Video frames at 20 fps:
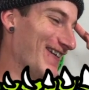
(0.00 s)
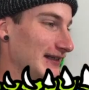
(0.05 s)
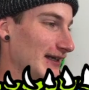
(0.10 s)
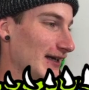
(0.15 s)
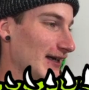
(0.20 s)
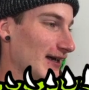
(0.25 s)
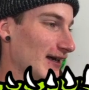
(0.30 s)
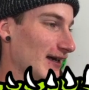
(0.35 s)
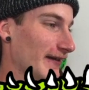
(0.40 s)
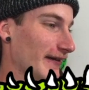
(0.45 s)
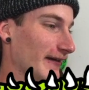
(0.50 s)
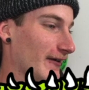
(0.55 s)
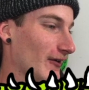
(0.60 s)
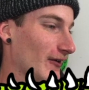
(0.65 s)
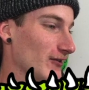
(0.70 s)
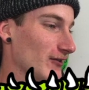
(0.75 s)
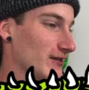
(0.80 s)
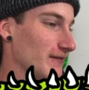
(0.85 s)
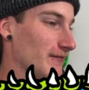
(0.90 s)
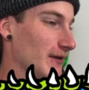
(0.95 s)
The
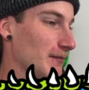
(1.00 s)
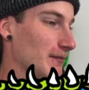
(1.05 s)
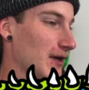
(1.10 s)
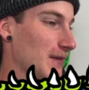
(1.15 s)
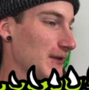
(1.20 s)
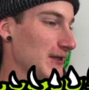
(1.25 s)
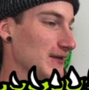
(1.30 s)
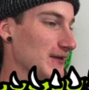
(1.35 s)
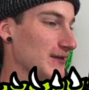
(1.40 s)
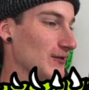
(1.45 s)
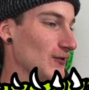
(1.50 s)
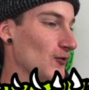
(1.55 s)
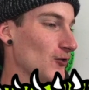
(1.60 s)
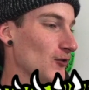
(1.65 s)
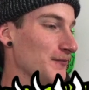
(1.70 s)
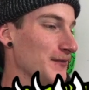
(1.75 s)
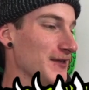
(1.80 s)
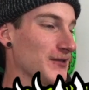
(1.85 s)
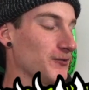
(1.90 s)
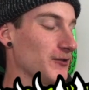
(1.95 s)
Curse of the Mummy's
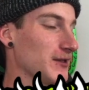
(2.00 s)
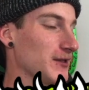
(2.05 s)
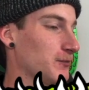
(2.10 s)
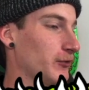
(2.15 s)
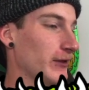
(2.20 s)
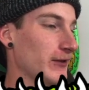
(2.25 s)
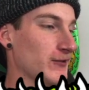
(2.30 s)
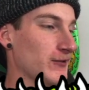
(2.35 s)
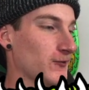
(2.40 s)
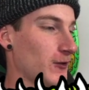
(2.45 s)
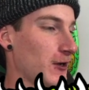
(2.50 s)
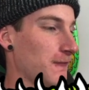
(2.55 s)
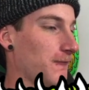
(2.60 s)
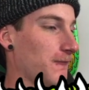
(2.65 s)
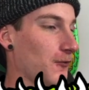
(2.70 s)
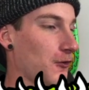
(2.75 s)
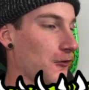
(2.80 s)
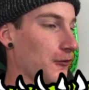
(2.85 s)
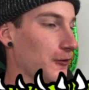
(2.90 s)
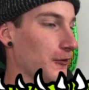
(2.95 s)
Tomb. This one's pretty
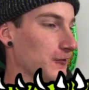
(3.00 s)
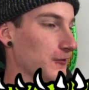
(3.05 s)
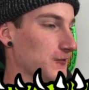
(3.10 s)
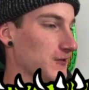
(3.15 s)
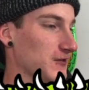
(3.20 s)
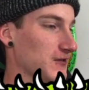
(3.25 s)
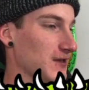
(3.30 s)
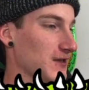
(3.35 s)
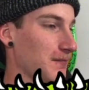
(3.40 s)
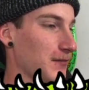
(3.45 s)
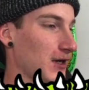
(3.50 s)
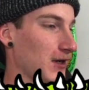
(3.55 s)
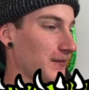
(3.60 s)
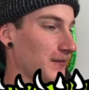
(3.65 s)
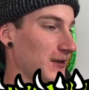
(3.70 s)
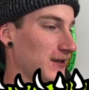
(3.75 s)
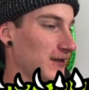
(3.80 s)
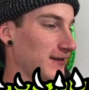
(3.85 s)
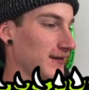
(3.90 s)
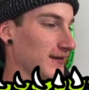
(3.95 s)
straightforward. It's just a
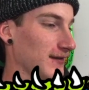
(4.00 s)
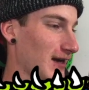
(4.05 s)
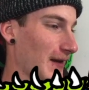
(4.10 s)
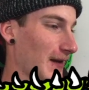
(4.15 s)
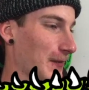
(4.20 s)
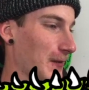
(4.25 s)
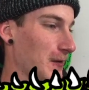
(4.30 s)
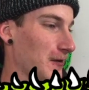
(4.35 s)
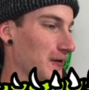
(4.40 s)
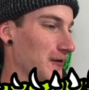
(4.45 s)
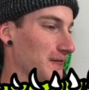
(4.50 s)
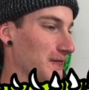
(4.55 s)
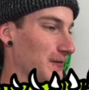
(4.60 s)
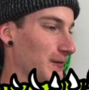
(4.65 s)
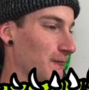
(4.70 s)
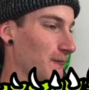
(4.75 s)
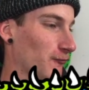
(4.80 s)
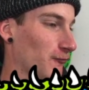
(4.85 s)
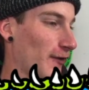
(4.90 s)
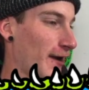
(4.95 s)
mummy. Got the
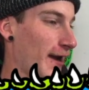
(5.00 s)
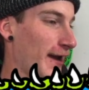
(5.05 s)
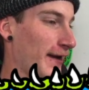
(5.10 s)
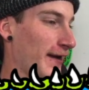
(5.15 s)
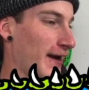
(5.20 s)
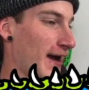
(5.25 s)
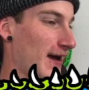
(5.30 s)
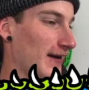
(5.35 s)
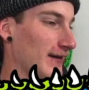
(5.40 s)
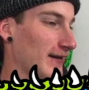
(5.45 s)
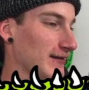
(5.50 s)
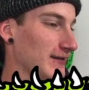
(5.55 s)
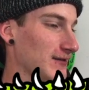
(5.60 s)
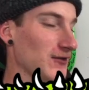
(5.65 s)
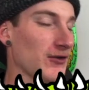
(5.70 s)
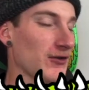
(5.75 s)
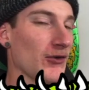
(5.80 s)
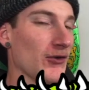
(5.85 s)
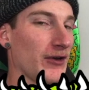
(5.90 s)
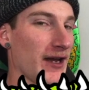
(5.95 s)
red
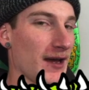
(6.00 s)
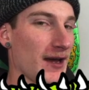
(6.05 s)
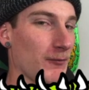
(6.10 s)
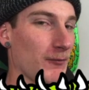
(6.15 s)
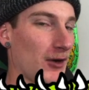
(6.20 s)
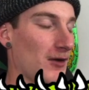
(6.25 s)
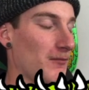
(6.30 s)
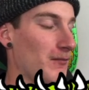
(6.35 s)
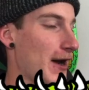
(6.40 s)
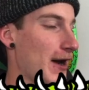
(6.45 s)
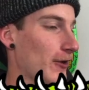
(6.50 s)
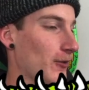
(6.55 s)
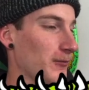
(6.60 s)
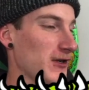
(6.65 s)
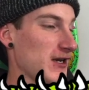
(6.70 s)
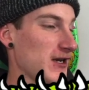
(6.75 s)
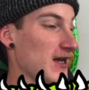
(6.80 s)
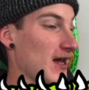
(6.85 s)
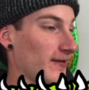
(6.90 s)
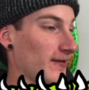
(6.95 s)
eyes. You know damn well mine will
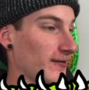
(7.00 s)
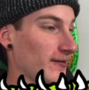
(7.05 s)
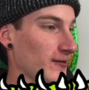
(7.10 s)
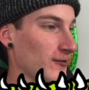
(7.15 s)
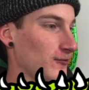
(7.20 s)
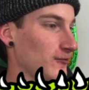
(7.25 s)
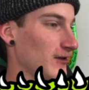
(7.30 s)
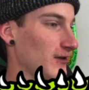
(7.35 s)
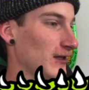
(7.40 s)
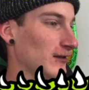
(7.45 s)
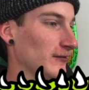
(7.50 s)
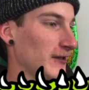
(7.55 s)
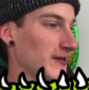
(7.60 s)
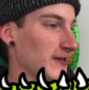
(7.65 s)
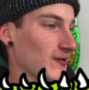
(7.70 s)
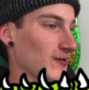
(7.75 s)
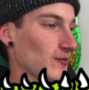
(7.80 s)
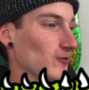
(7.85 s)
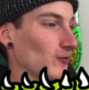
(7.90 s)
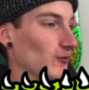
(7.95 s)
be yellow and
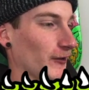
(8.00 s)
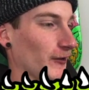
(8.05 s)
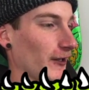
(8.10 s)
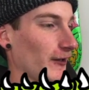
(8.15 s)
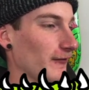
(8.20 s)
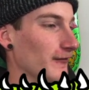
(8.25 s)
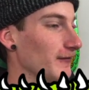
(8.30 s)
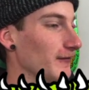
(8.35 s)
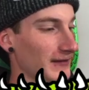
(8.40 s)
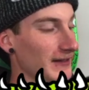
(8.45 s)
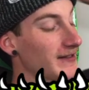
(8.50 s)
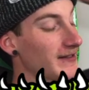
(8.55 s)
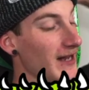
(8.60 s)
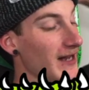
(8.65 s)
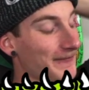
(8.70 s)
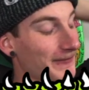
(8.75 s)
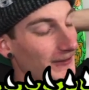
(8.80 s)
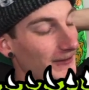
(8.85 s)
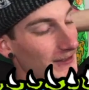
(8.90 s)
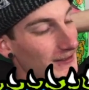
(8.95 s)
lizard looking. This
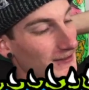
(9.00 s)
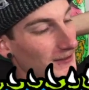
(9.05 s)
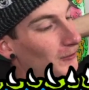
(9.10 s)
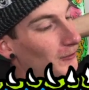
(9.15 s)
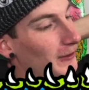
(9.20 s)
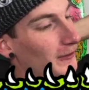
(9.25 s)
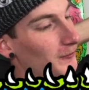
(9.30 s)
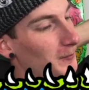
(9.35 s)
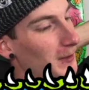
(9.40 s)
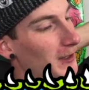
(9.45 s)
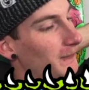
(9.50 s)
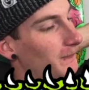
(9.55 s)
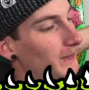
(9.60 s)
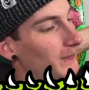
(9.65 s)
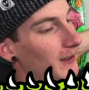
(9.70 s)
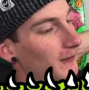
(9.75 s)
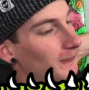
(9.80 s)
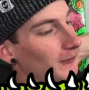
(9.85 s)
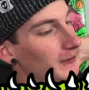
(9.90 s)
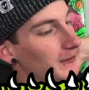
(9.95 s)
definitely isn't one of my
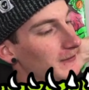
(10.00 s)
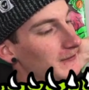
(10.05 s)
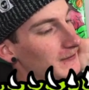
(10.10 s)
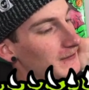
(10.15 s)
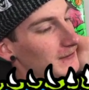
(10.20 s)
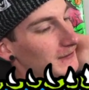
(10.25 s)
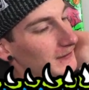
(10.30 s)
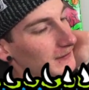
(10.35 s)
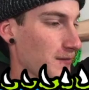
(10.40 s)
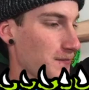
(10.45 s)
favorites.